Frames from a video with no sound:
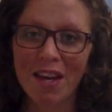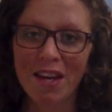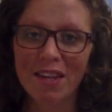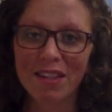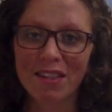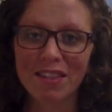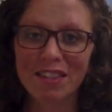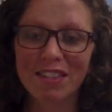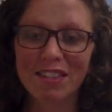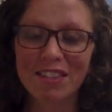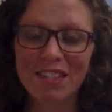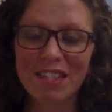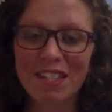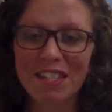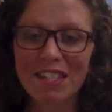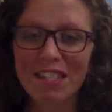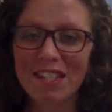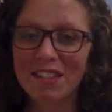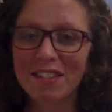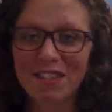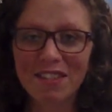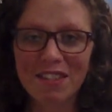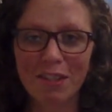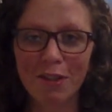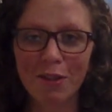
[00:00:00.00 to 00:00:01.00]
The city
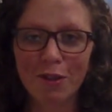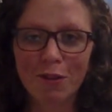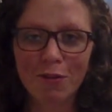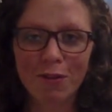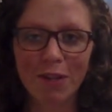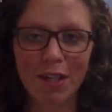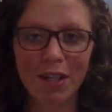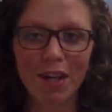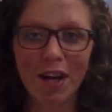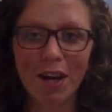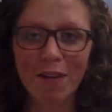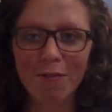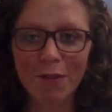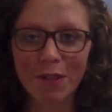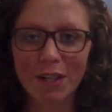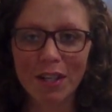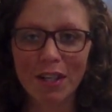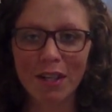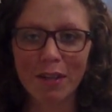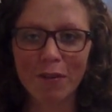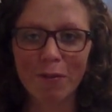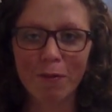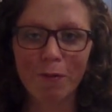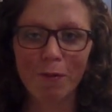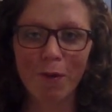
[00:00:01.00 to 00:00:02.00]
is still
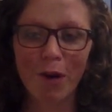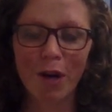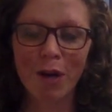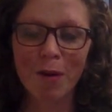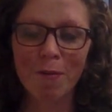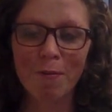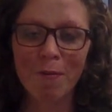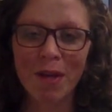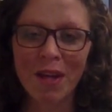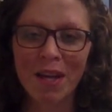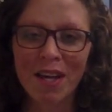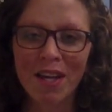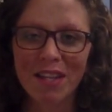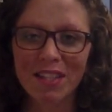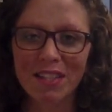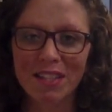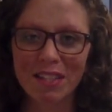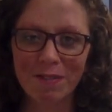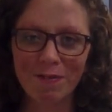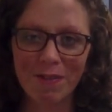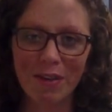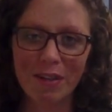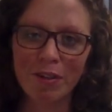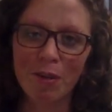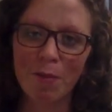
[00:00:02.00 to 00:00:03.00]
recovering from
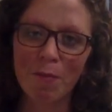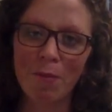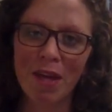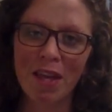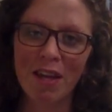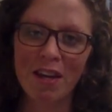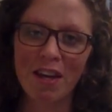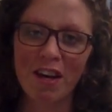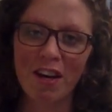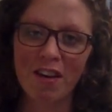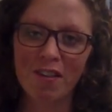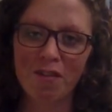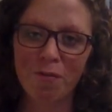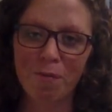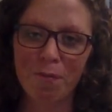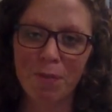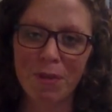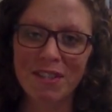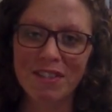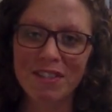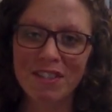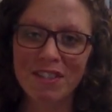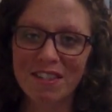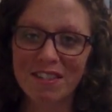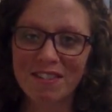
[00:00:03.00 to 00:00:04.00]
development of
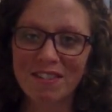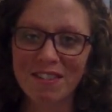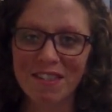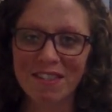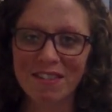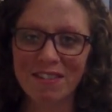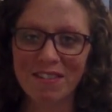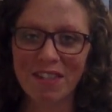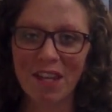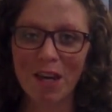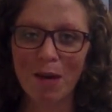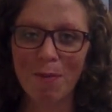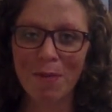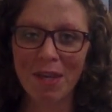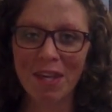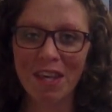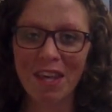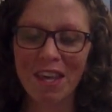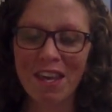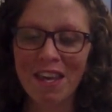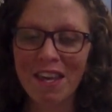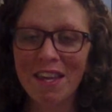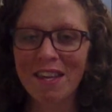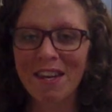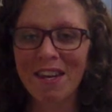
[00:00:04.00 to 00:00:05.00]
businesses coming
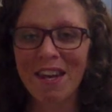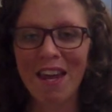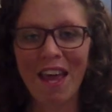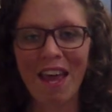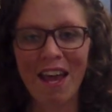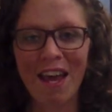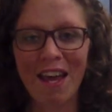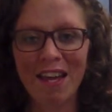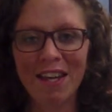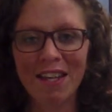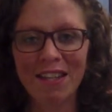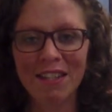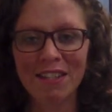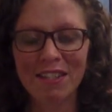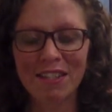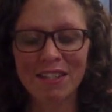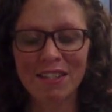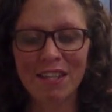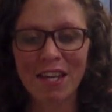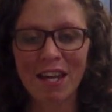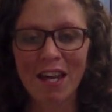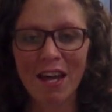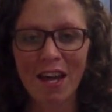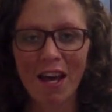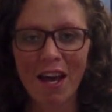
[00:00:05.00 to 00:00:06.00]
in and
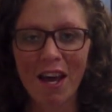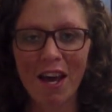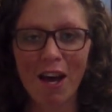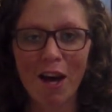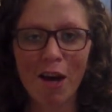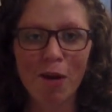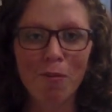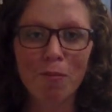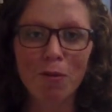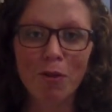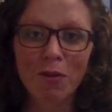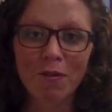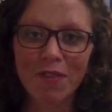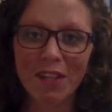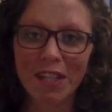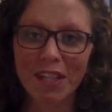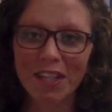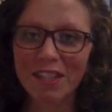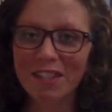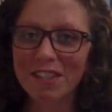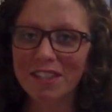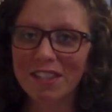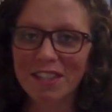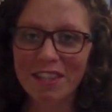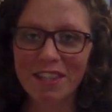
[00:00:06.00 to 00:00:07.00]
moving
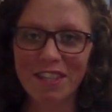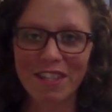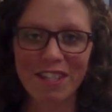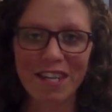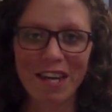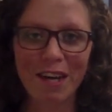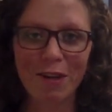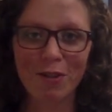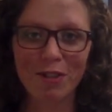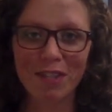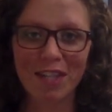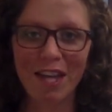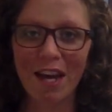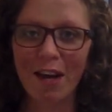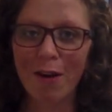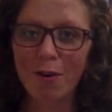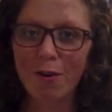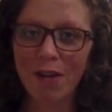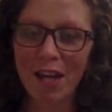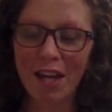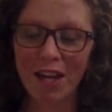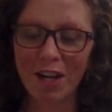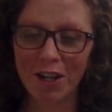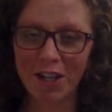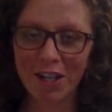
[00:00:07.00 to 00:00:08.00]
into the downtown
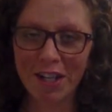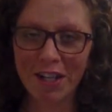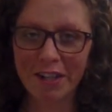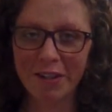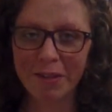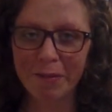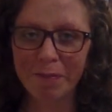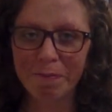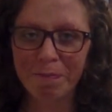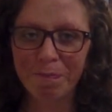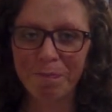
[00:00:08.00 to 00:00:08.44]
area.